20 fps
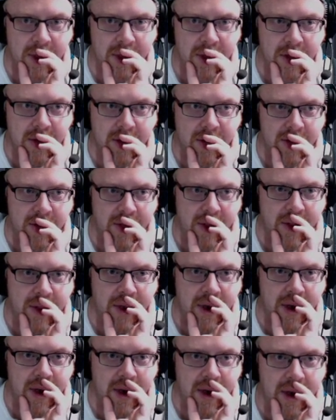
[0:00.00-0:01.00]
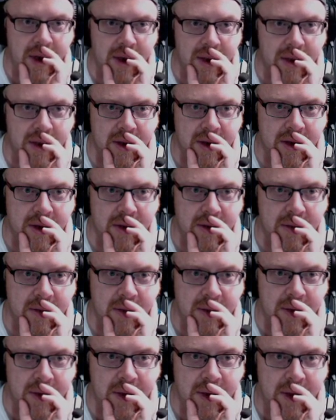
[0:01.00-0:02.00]
So the other thing I said,
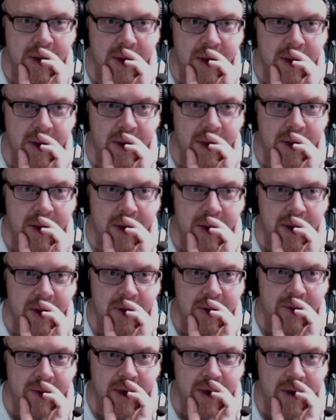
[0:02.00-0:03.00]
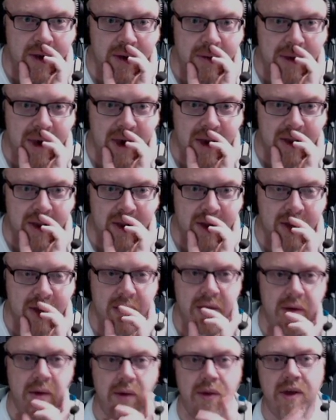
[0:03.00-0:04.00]
frequency max is
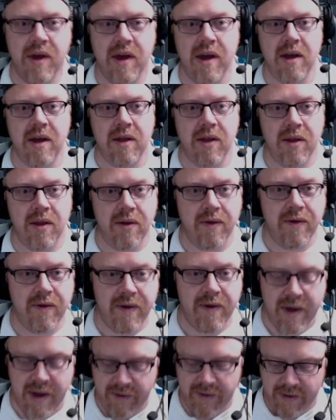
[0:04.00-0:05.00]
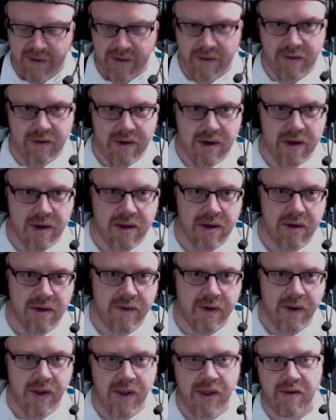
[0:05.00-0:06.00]
2,500. Let's go
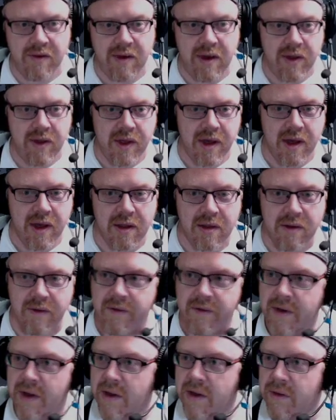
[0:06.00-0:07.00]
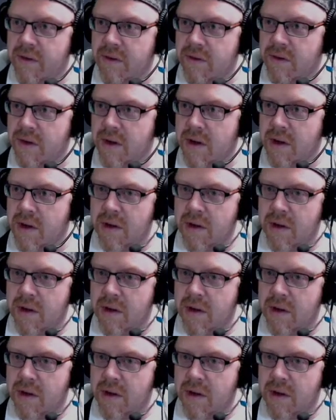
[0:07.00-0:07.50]
for 3,500.